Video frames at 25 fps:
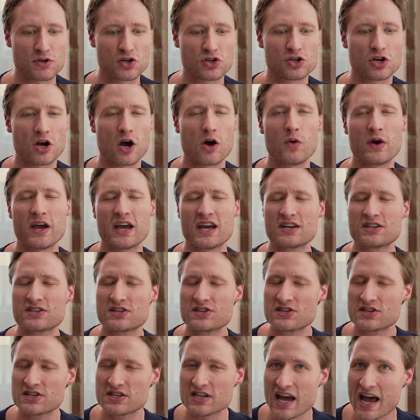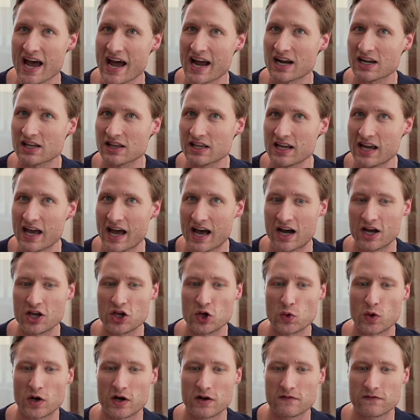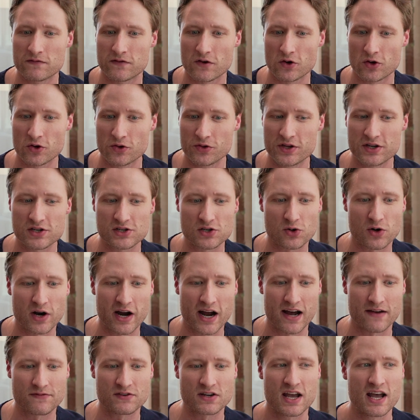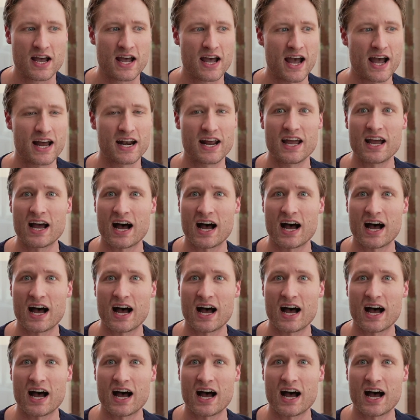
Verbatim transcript: to show exactly how you unfold this graft in a